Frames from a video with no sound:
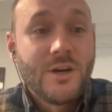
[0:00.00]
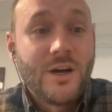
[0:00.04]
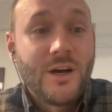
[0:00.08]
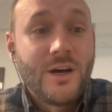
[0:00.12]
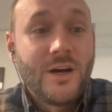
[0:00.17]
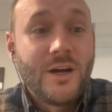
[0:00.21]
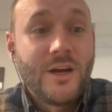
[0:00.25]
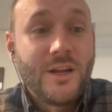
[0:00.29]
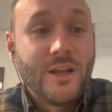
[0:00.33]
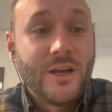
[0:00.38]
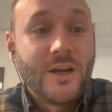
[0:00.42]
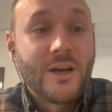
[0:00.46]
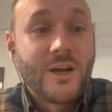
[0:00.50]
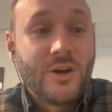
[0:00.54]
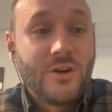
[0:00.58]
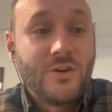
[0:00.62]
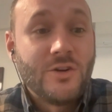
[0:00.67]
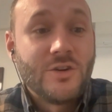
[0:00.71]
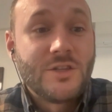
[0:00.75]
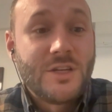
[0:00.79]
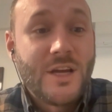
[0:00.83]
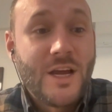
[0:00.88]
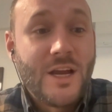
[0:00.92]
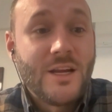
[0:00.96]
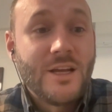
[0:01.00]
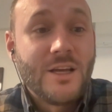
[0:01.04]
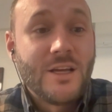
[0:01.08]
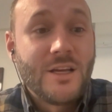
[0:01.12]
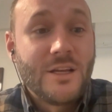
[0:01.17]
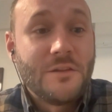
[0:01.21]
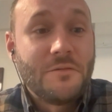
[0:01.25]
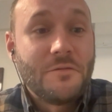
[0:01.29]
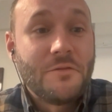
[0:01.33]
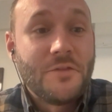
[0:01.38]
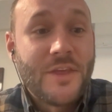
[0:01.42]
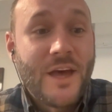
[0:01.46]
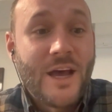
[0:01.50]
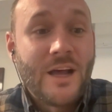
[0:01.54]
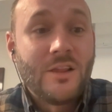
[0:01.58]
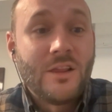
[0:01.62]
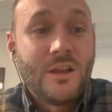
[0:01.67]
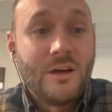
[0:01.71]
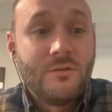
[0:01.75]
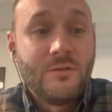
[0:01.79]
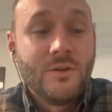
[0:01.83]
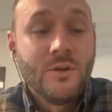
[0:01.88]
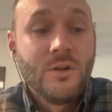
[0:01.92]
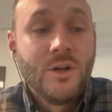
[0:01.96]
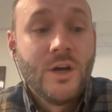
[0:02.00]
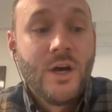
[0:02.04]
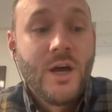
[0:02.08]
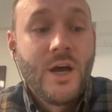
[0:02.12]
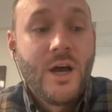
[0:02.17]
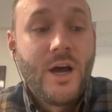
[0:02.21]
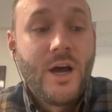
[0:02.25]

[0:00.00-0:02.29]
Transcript: and like understanding that level,